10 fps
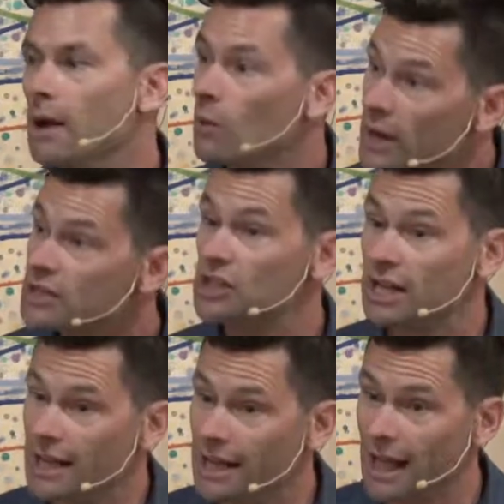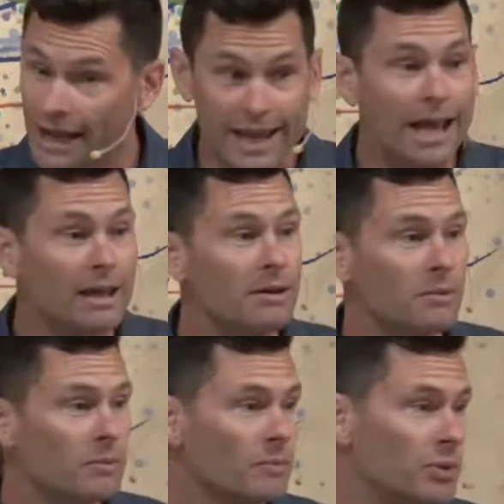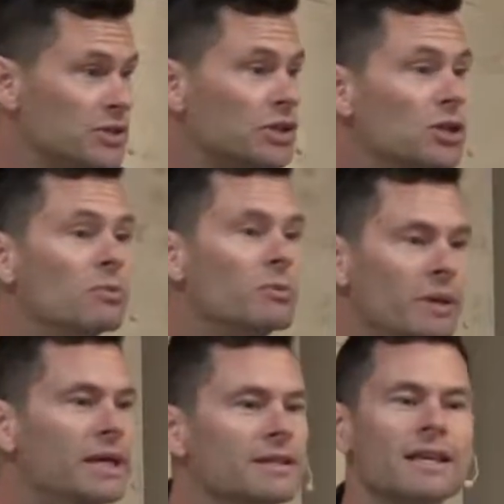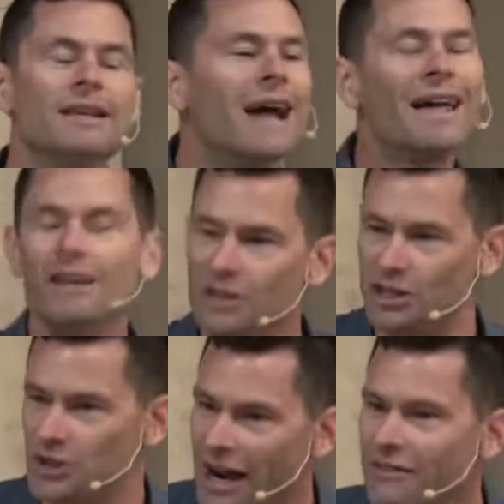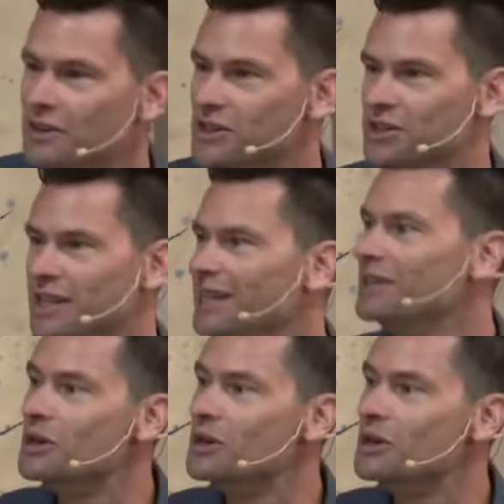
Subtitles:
Which, again, puts human beings not in the driver's seat.